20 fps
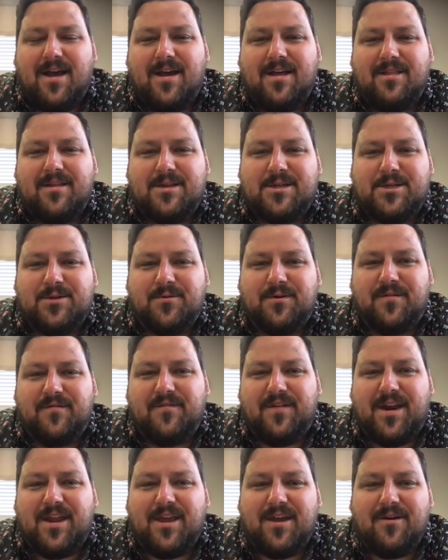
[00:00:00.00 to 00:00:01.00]
this short
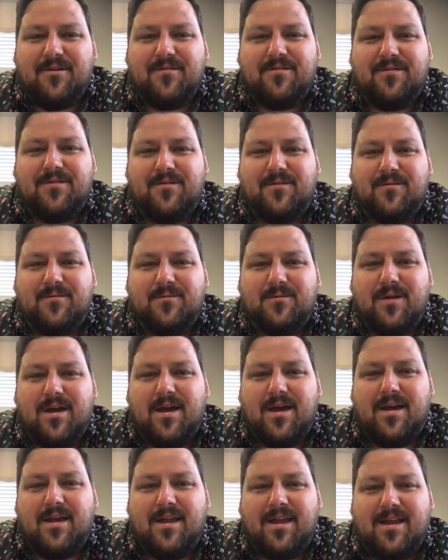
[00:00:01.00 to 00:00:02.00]
video
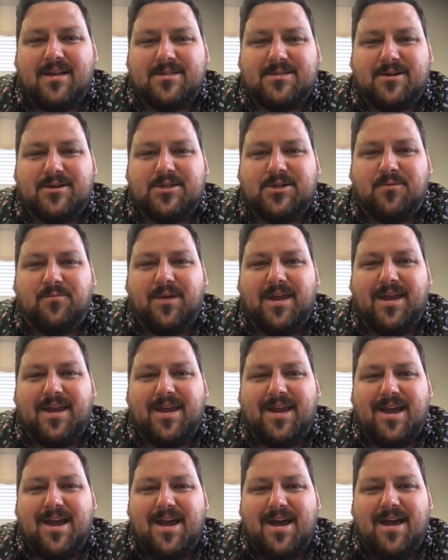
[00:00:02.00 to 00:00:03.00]
to start your
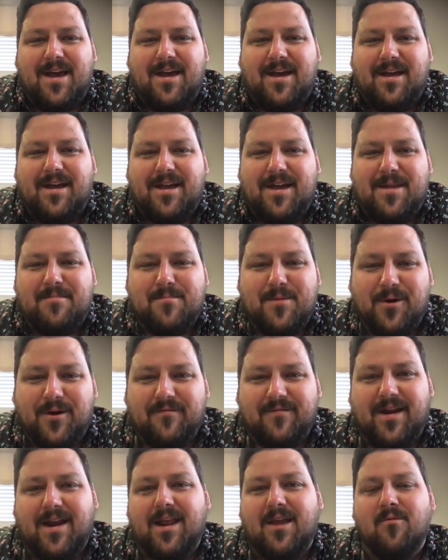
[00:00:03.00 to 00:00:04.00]
week in a
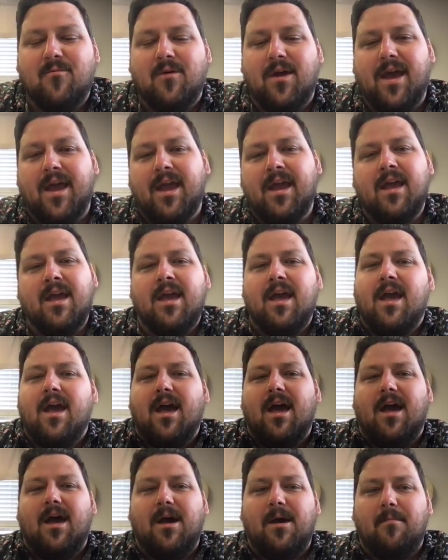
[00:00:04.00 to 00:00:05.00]
motivating way.
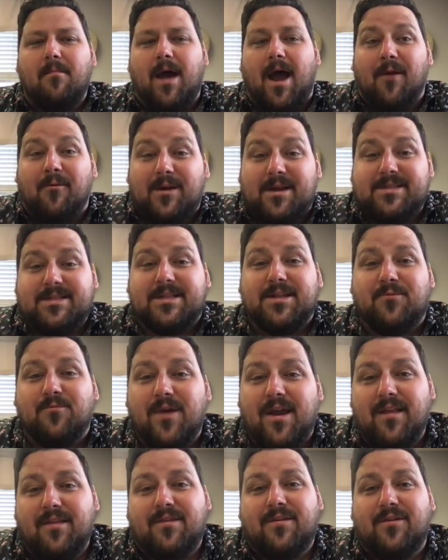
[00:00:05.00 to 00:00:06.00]
I recently
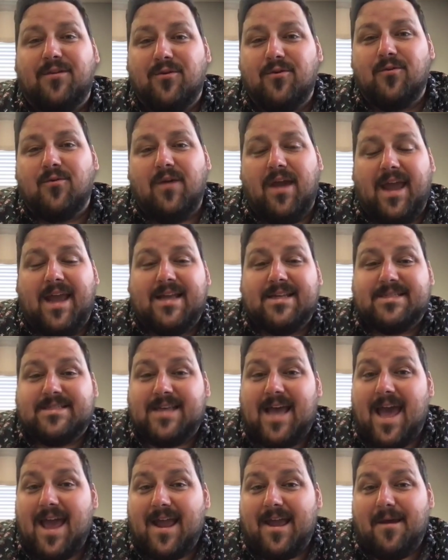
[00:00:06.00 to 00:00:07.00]
went to a
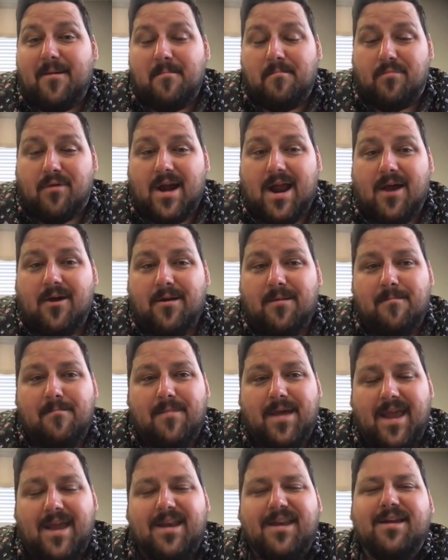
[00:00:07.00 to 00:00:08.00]
Zac Brown
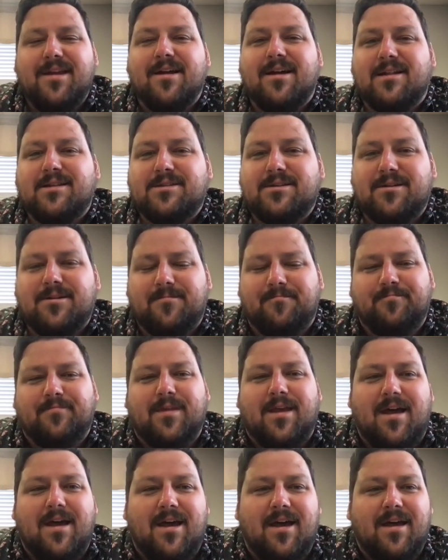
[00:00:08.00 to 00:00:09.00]
Band concert.
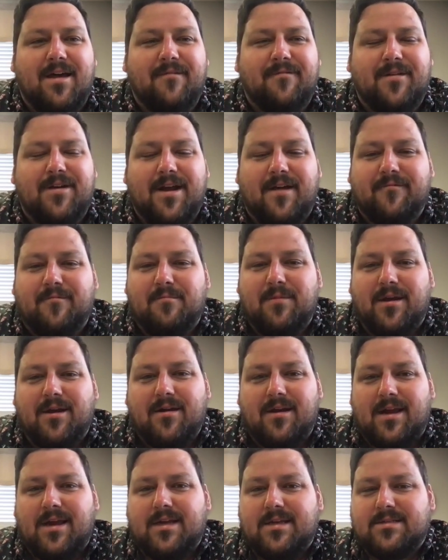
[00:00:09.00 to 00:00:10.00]
If you're not
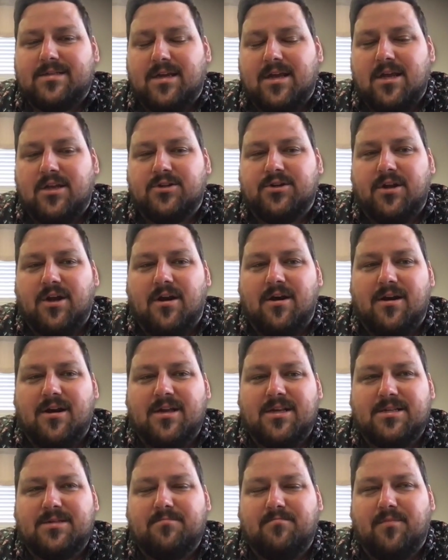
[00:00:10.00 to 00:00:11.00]
familiar, he's a country
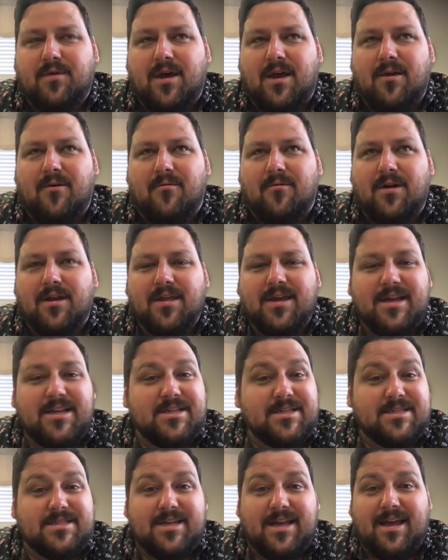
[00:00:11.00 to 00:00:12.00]
artist, but really
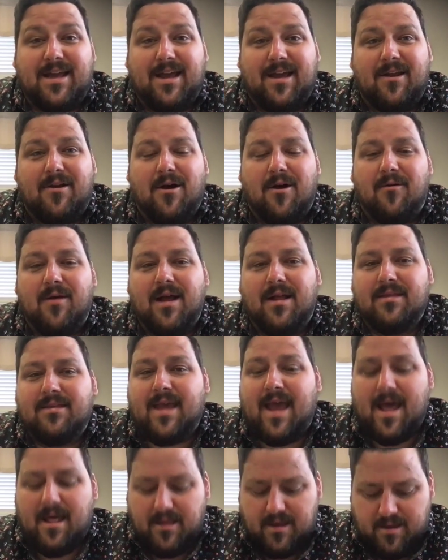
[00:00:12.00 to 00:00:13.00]
just an all-around
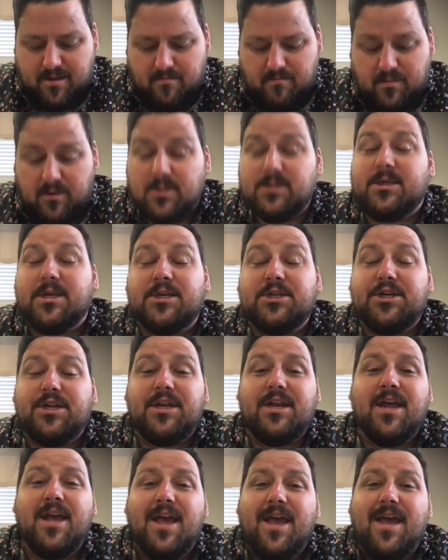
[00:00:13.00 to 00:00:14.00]
talent musician,